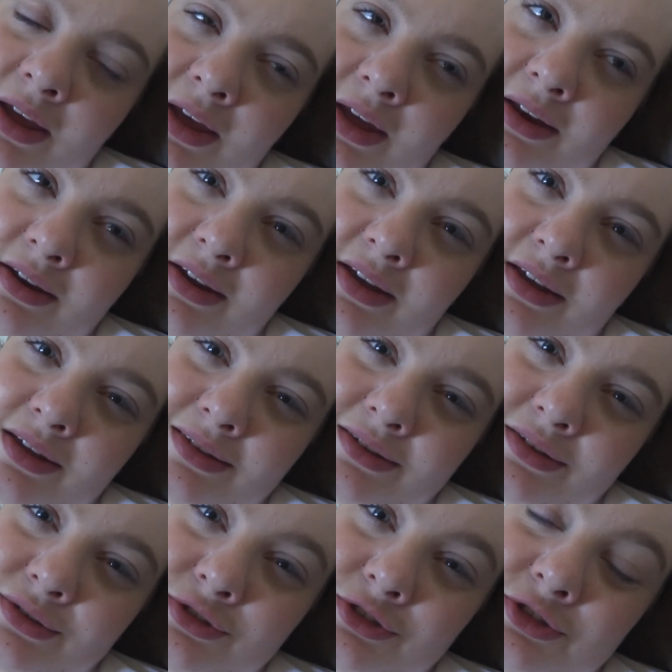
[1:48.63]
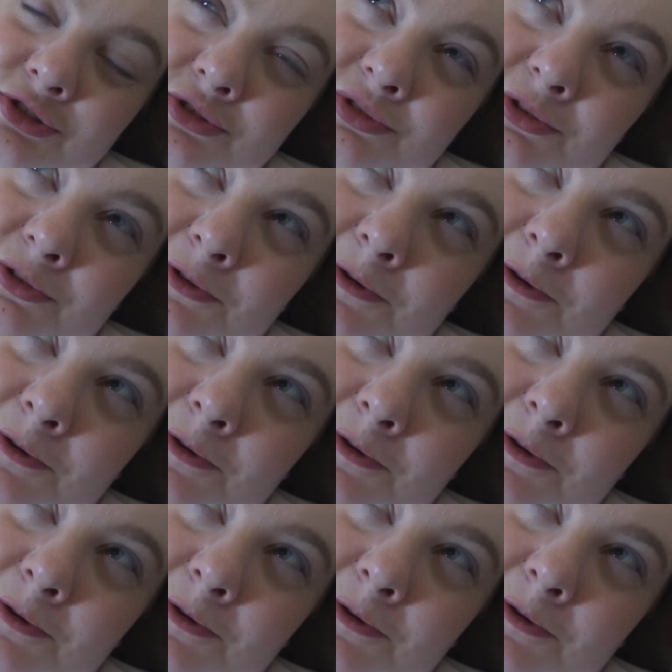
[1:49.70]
And he is so